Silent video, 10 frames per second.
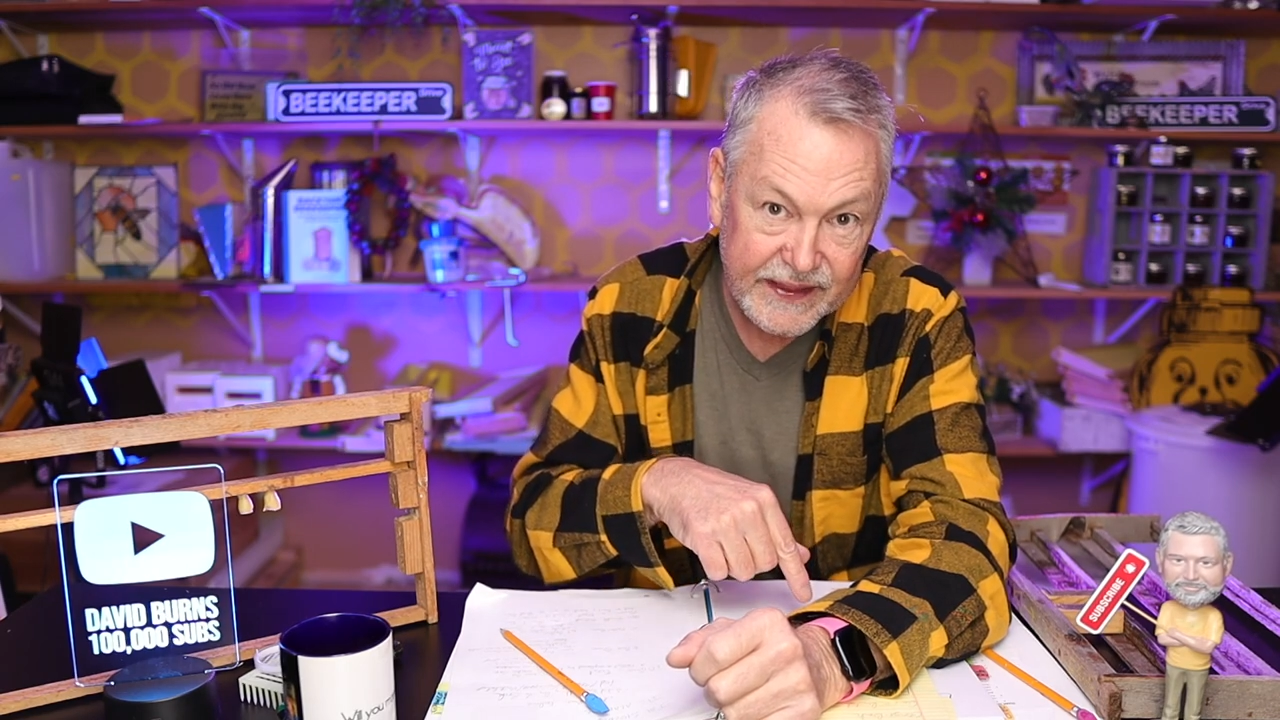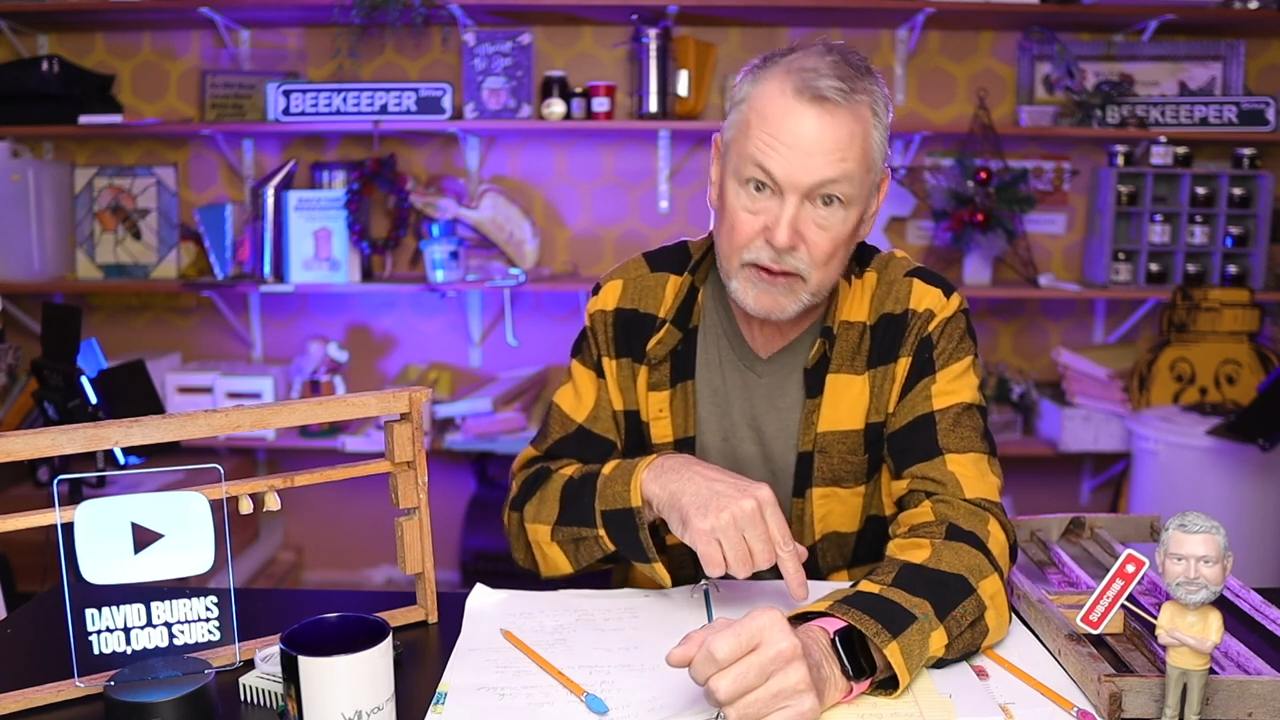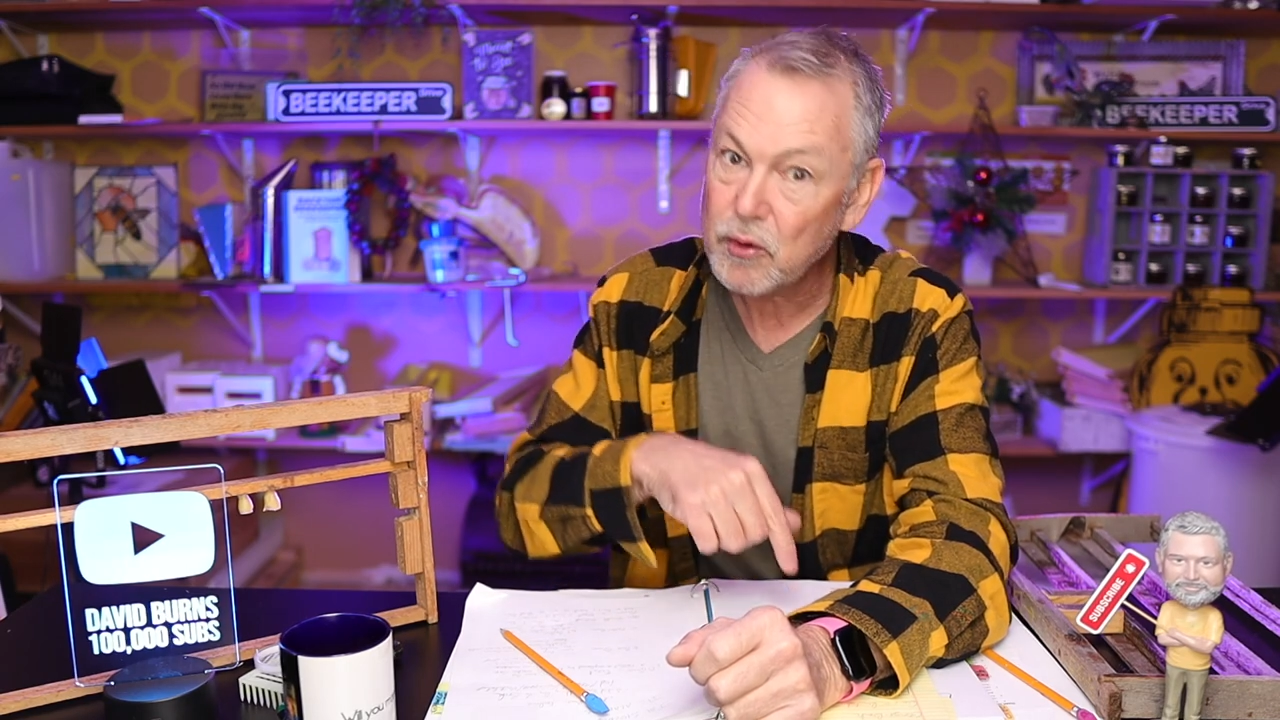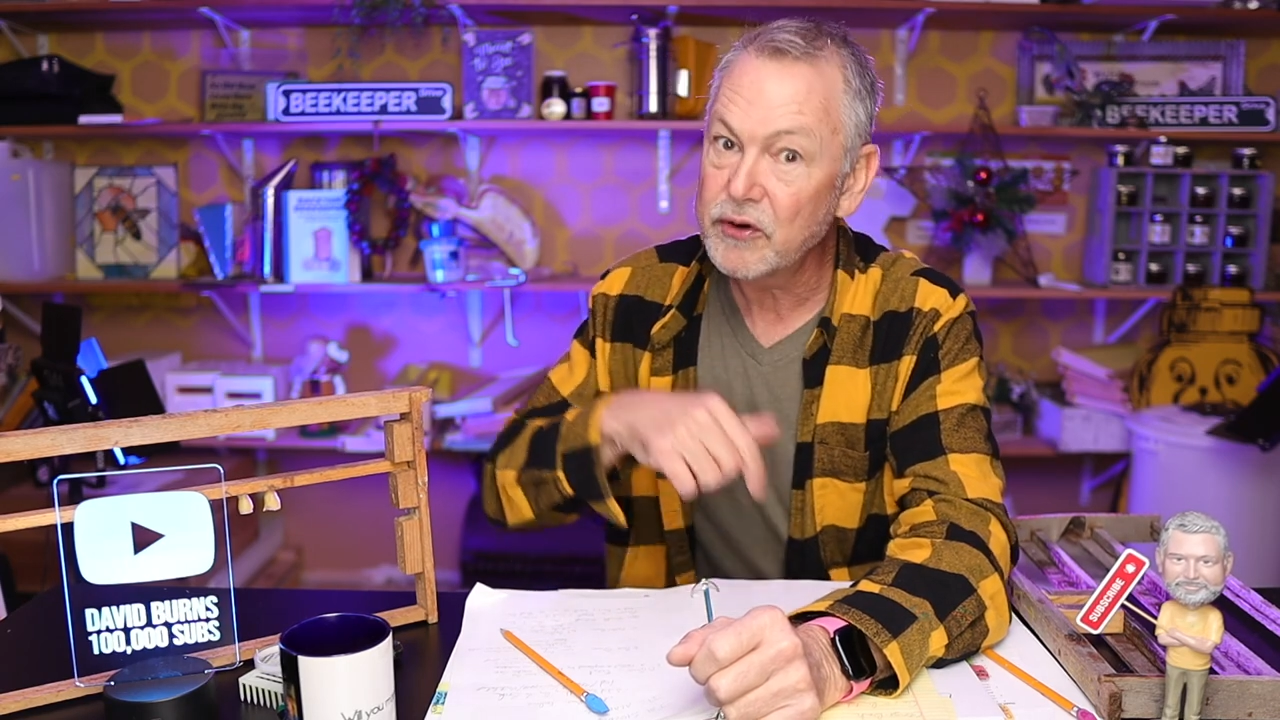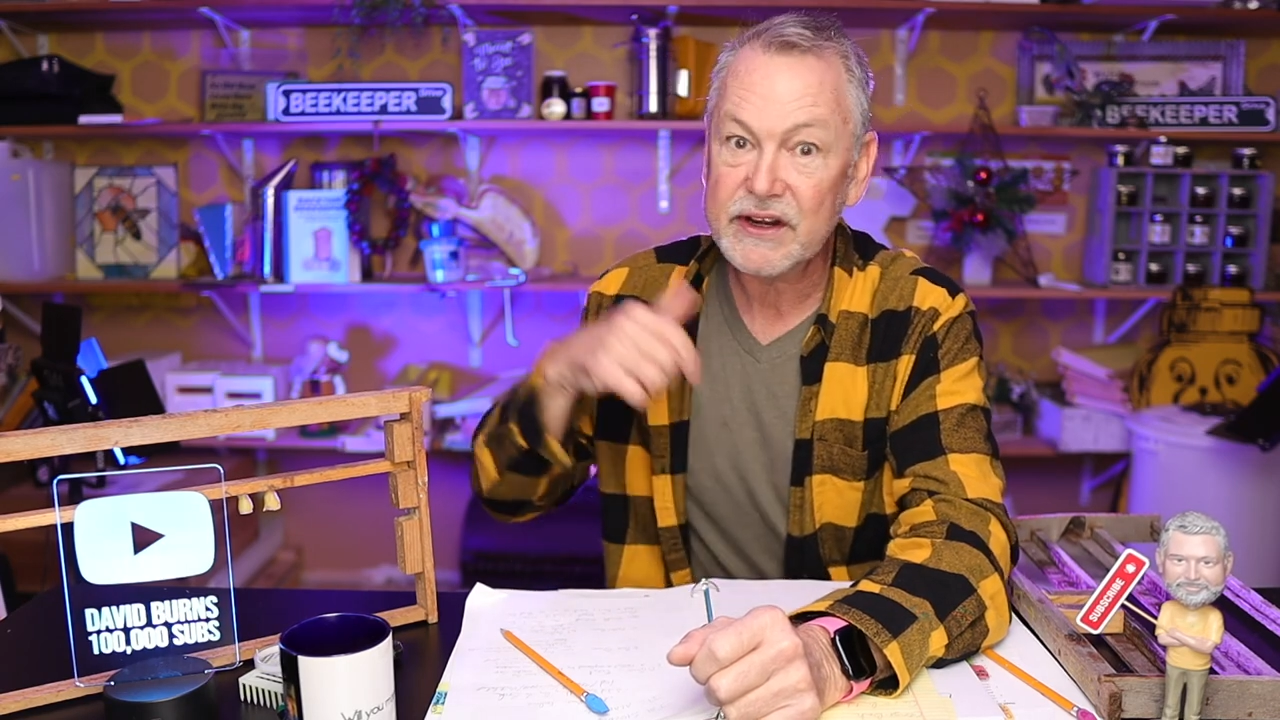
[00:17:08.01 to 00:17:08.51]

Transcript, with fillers: they won't